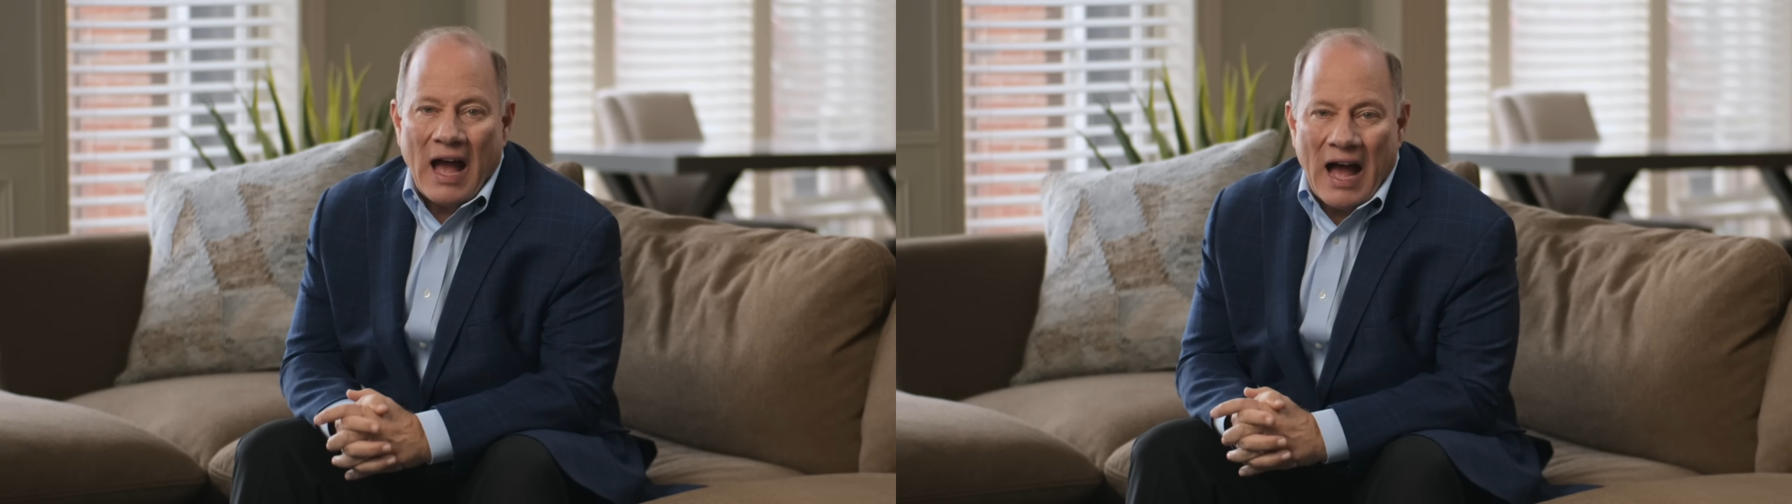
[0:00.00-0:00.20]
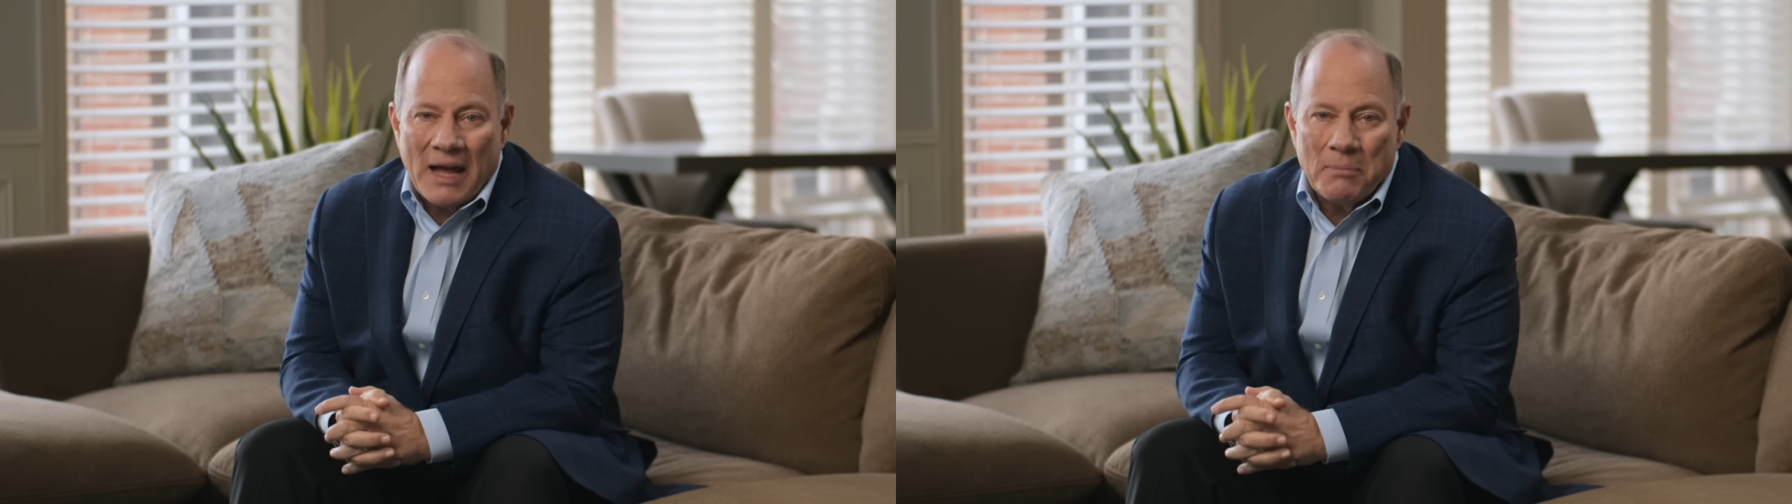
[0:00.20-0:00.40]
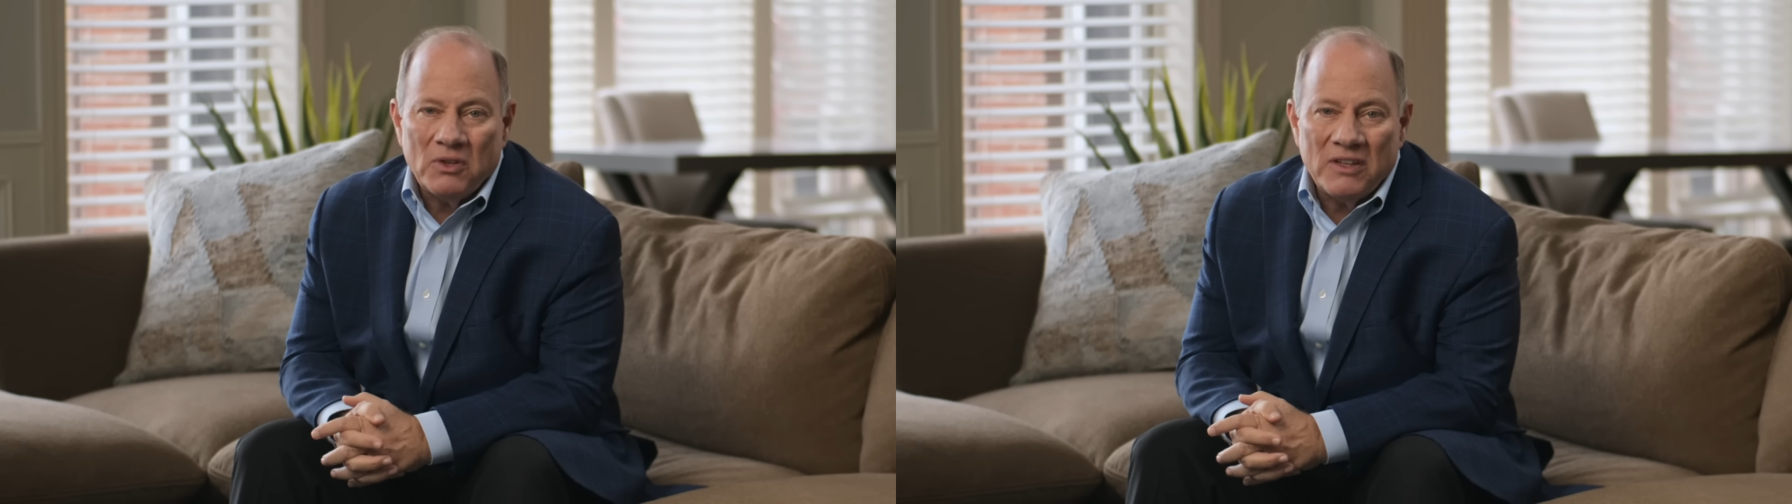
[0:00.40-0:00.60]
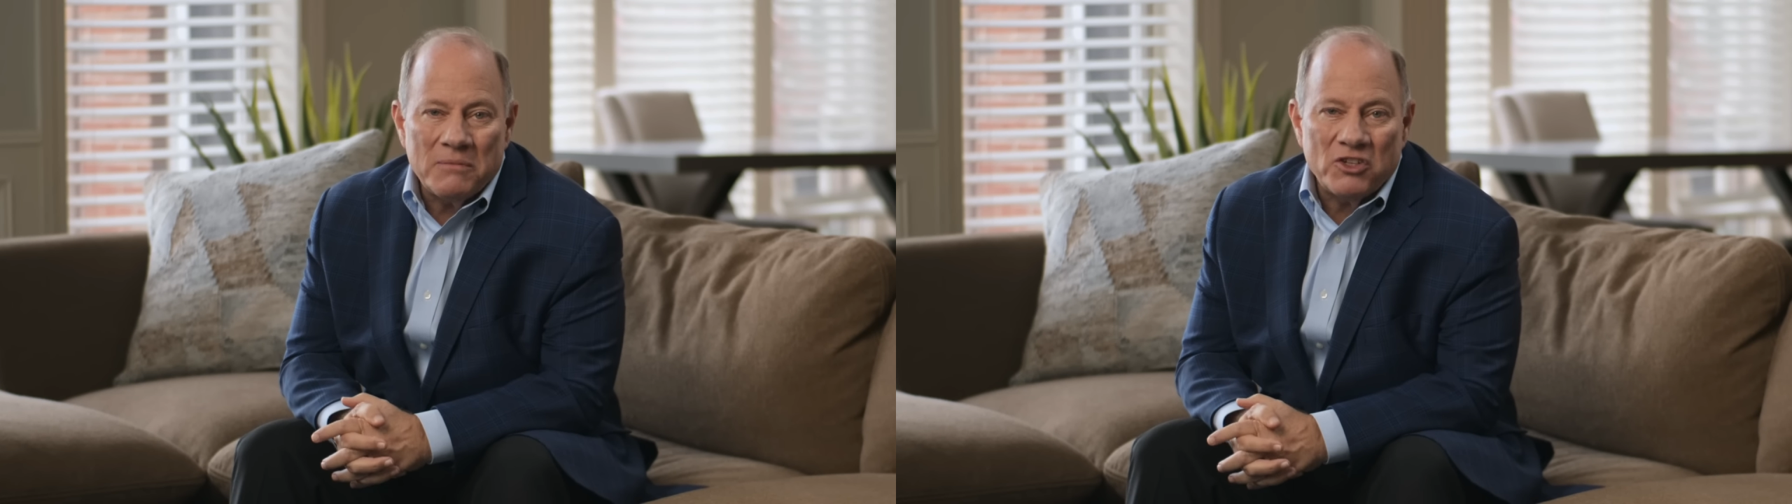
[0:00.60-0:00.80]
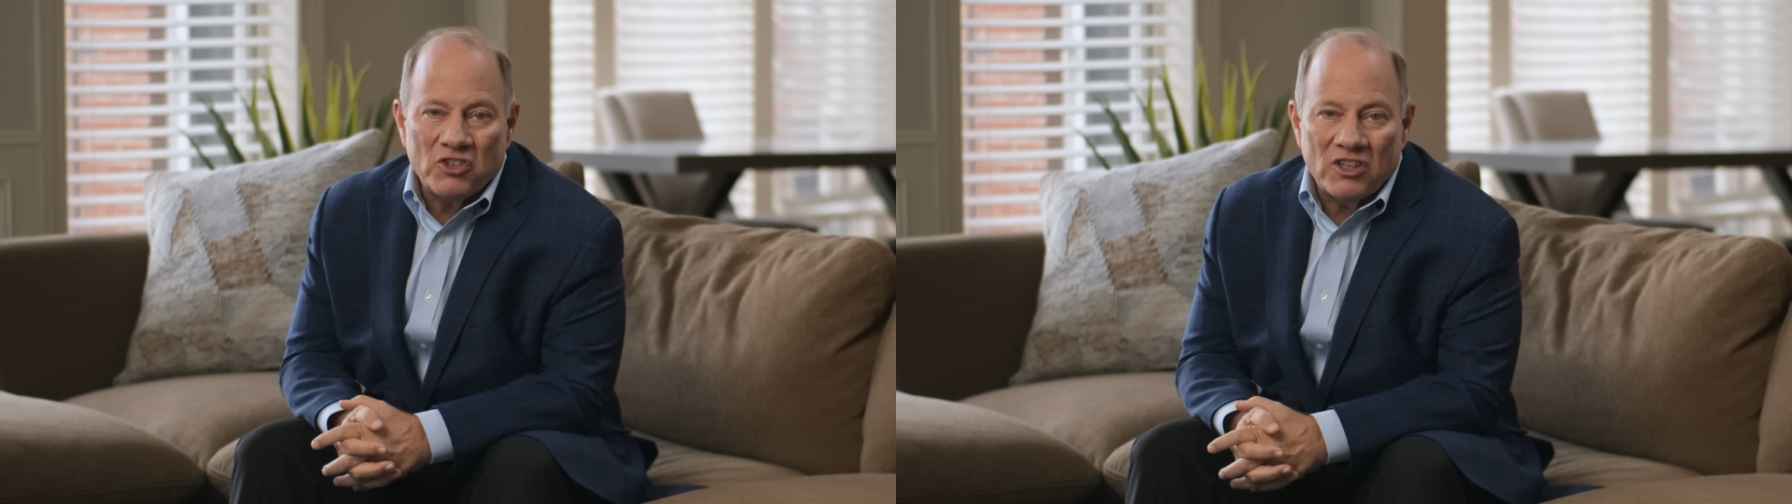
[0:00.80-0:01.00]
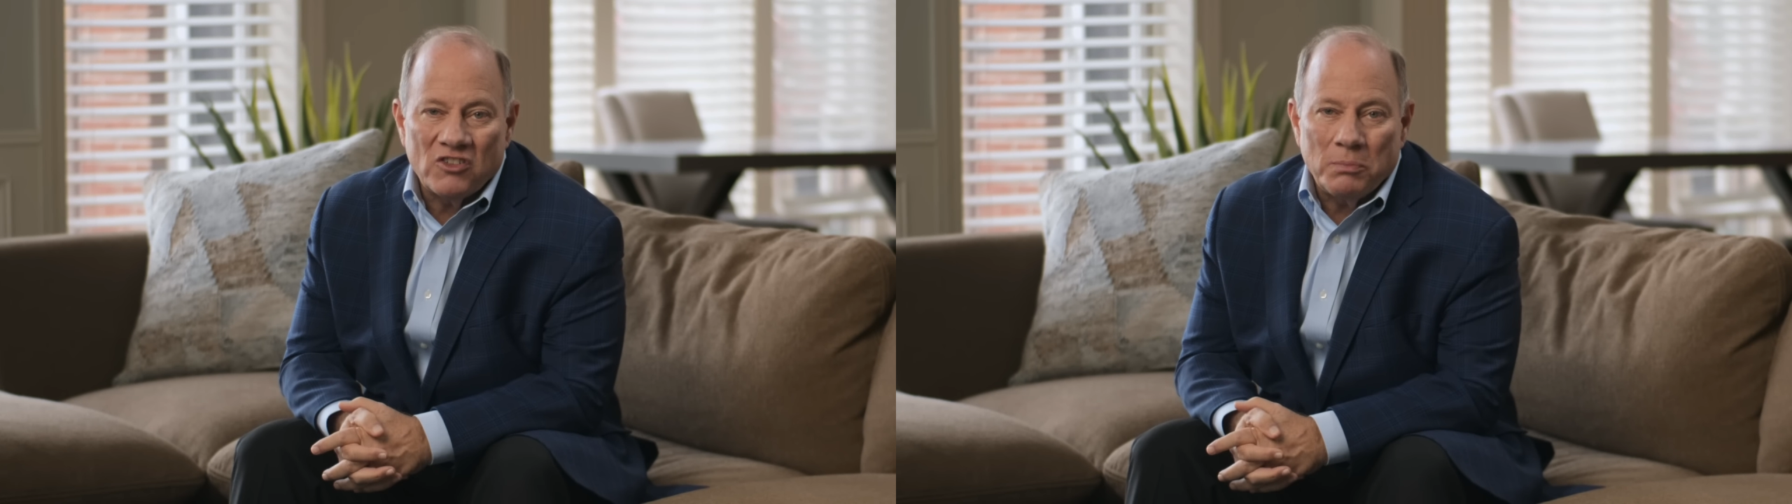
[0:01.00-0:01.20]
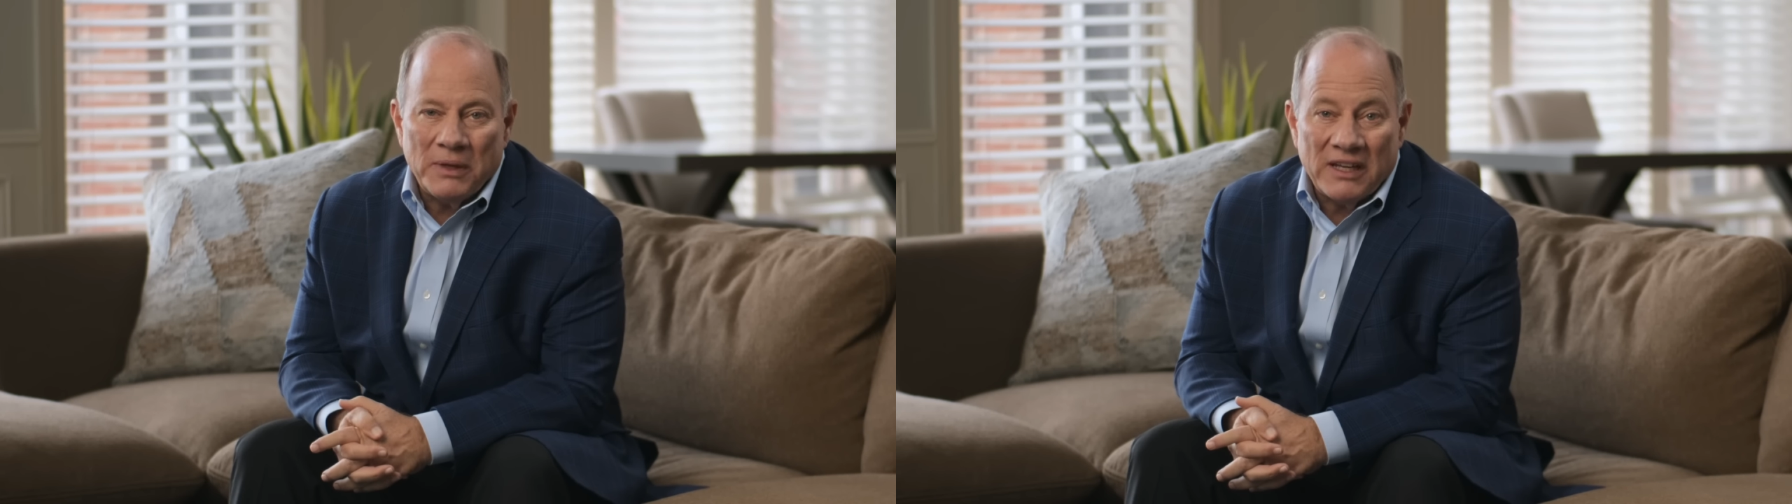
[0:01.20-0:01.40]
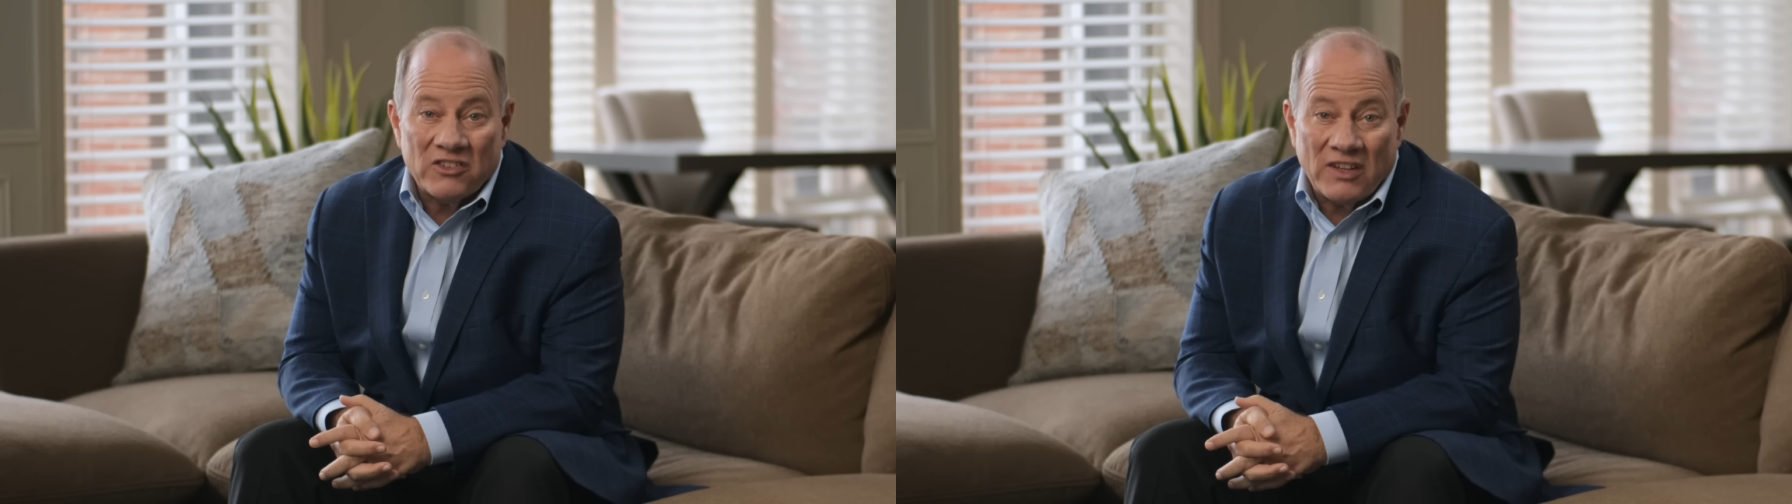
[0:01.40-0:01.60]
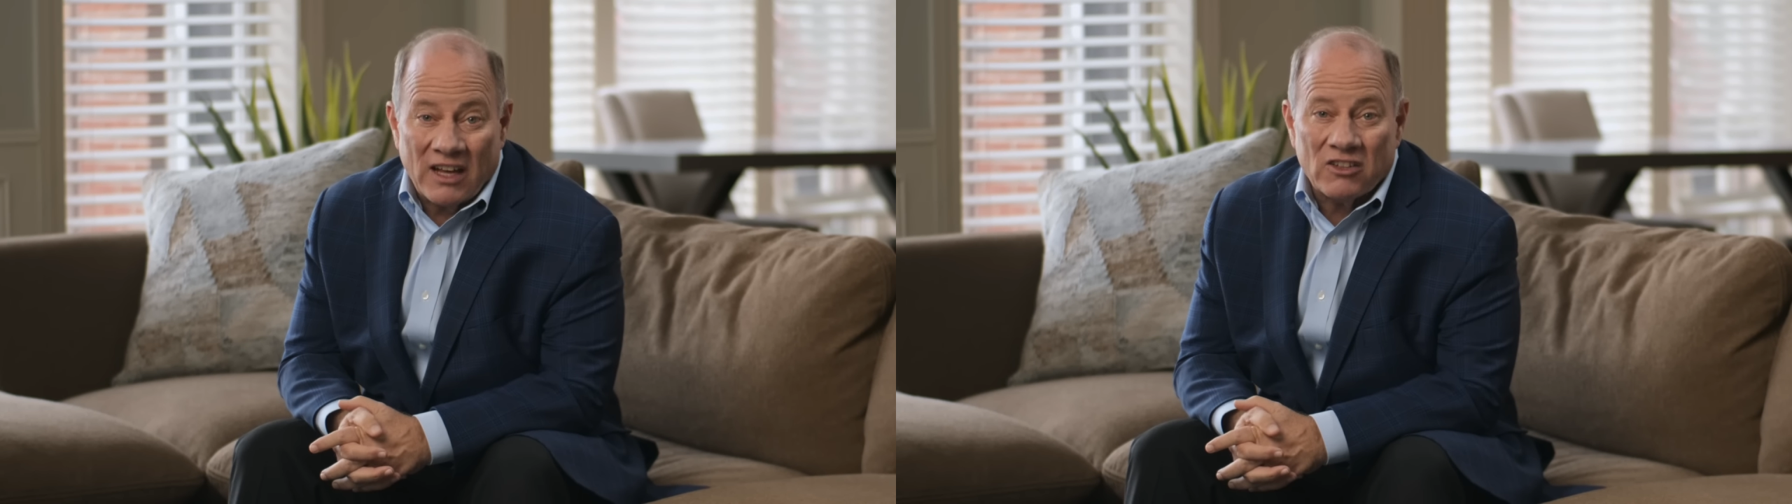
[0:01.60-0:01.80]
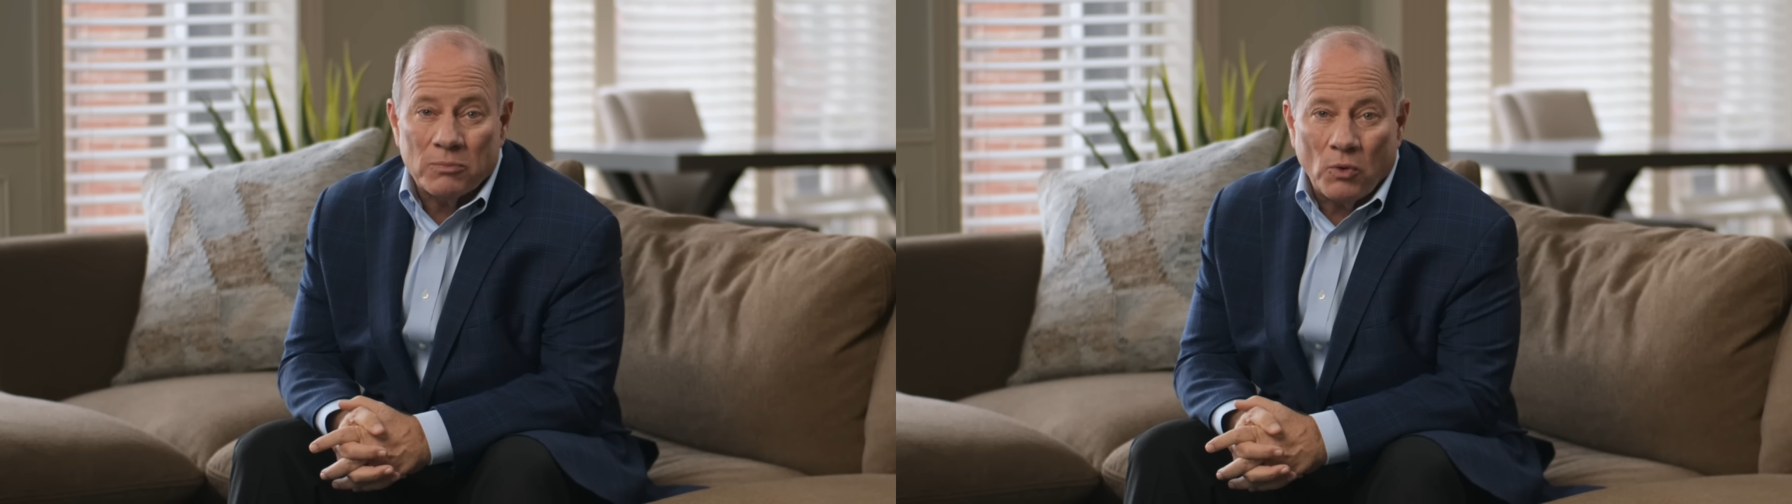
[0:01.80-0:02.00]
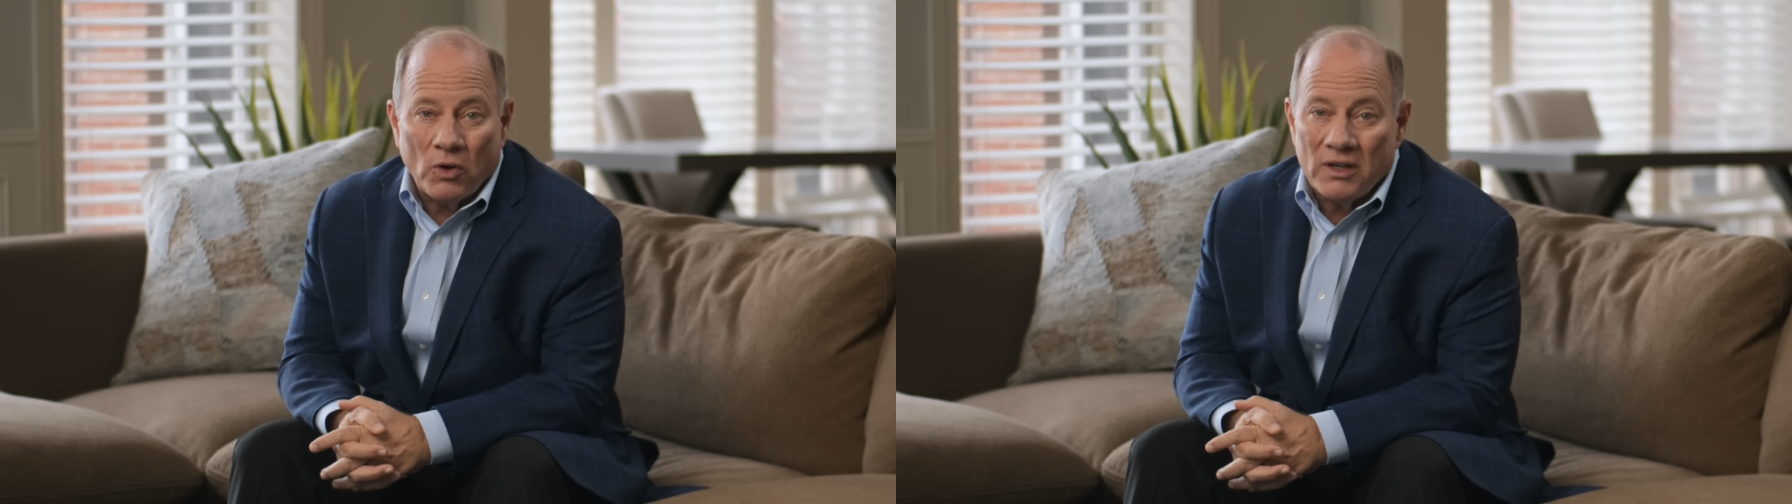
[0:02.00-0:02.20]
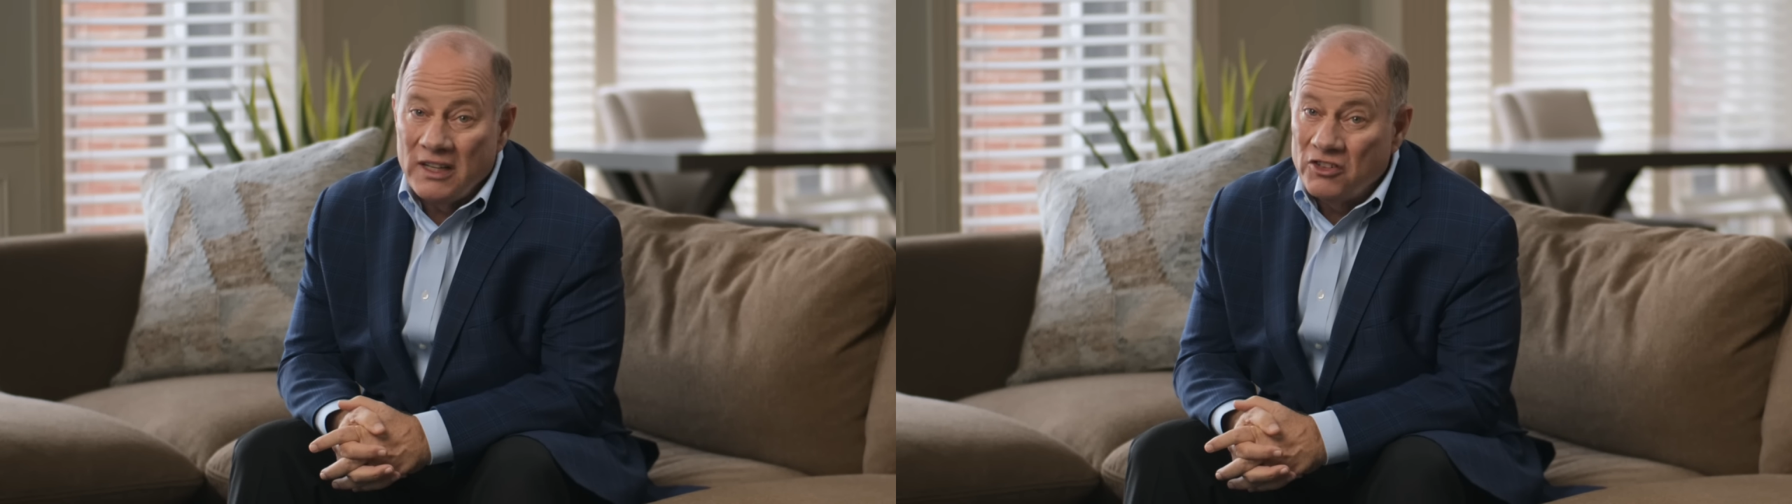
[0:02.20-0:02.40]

I believe Michigan's biggest export